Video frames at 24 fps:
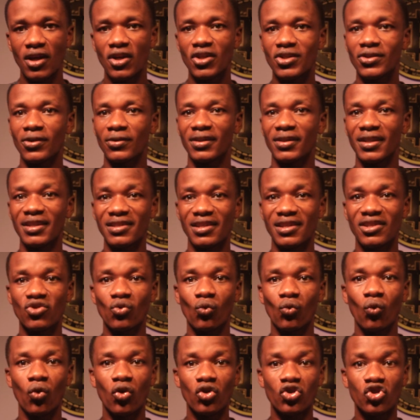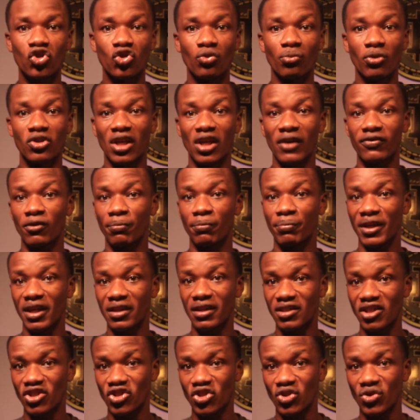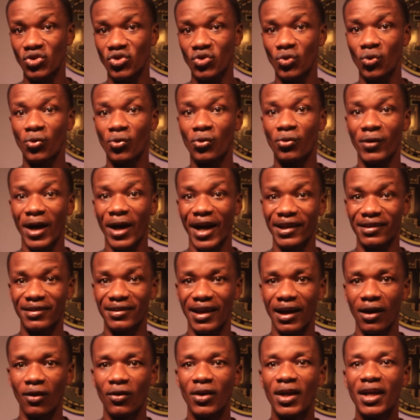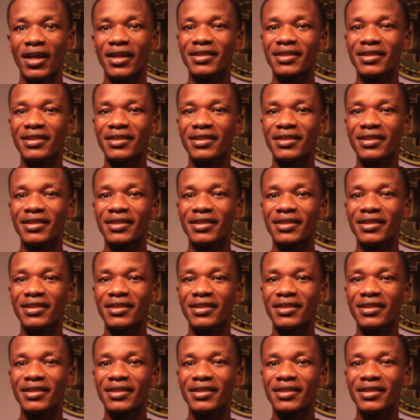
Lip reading: So this is what you must have to pay attention to right now.